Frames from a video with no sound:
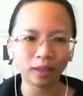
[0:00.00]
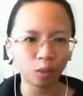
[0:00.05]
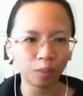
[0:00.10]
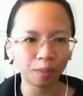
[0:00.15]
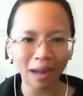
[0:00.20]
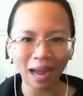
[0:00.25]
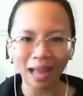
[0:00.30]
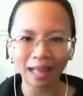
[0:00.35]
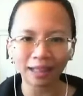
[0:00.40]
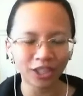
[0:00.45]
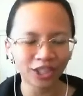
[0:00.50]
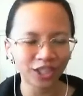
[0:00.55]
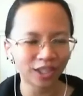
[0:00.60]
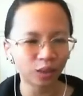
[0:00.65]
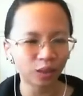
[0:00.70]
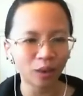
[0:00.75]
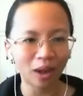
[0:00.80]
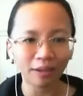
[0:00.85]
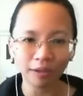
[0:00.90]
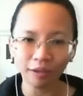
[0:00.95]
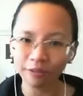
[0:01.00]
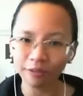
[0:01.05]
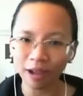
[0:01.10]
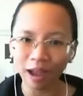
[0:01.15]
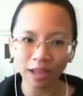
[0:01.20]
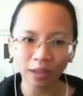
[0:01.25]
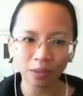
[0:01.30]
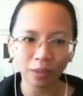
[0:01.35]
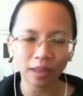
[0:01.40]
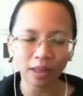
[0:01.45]
to banish it, to have a
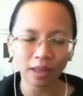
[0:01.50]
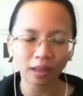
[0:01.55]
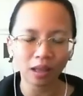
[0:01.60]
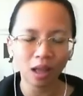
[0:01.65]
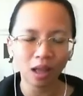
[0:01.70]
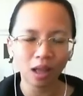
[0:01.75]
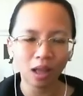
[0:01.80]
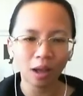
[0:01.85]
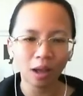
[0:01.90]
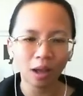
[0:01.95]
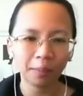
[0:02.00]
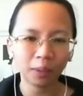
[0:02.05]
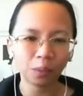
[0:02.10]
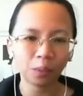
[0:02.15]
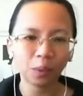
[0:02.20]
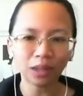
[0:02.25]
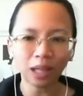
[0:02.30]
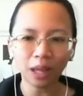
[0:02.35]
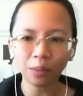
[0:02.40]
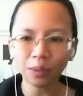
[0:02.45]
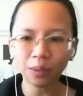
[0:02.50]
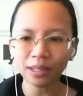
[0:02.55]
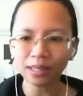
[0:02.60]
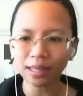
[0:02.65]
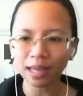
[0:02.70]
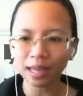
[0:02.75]
fight with it. But what I would say